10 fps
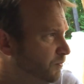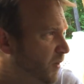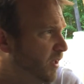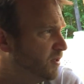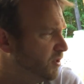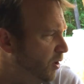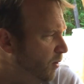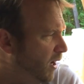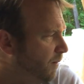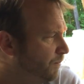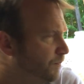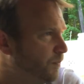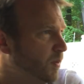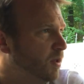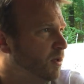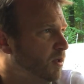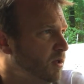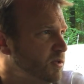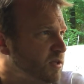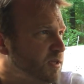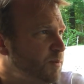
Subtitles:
And so that's